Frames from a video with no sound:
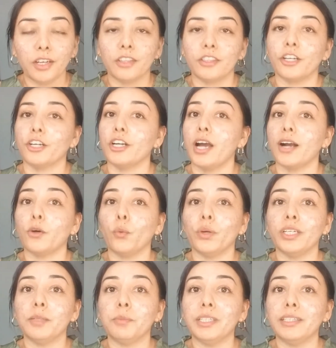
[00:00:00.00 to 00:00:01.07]
They're not going
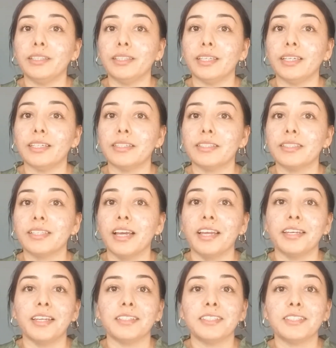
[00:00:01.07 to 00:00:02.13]
to be things
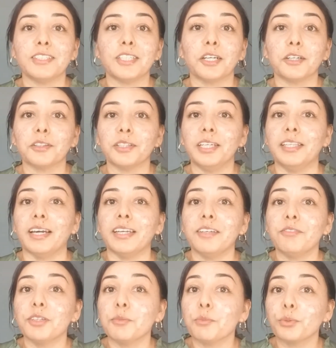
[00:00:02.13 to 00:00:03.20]
necessarily that
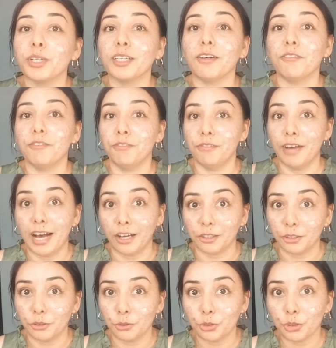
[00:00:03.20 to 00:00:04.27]
even bring
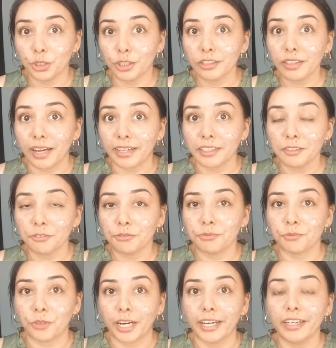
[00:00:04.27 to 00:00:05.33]
value to your life,
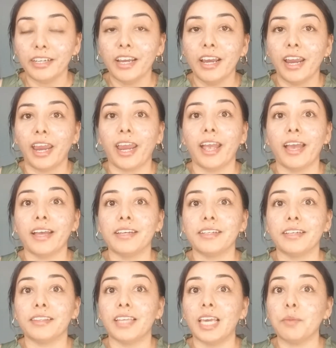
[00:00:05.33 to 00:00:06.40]
right? And
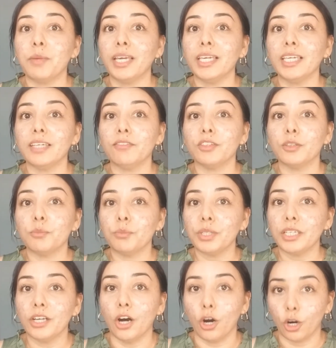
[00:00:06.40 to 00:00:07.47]
they may even
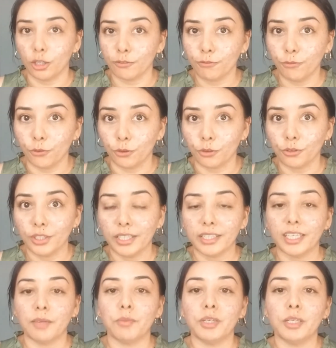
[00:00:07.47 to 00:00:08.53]
be harmful.
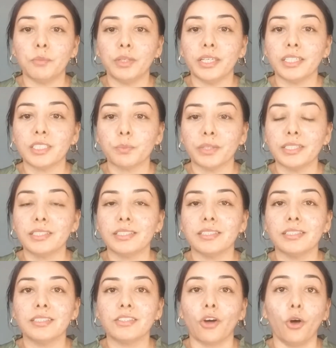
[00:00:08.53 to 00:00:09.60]
They may be
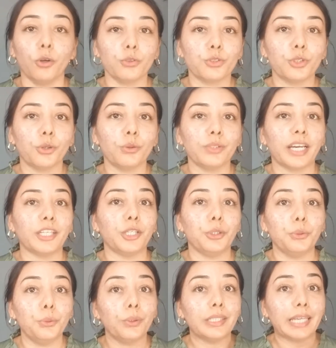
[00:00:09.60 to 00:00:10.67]
expenses also that
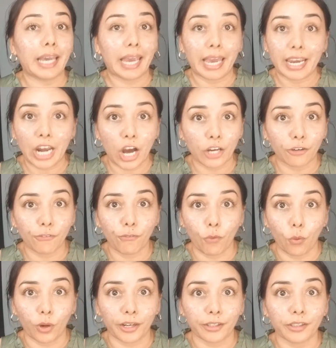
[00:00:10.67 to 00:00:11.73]
you cannot
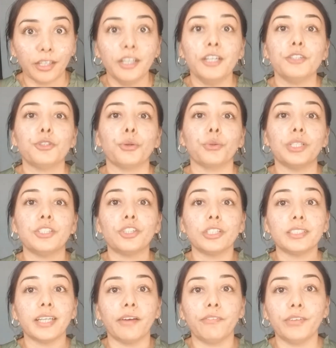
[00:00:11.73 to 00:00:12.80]
afford. So these are
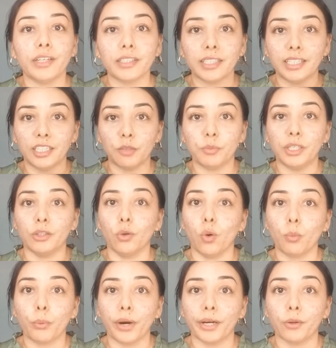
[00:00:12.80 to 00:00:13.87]
definitely going to be low
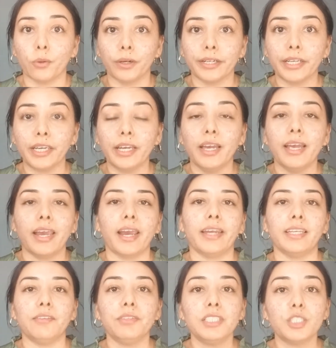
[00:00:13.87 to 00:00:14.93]
priority, and
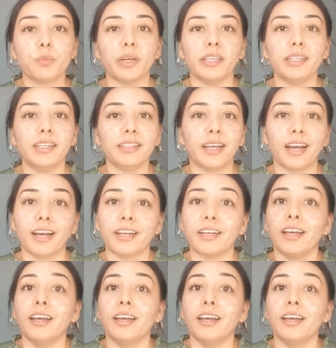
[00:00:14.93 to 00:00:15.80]
even spending that,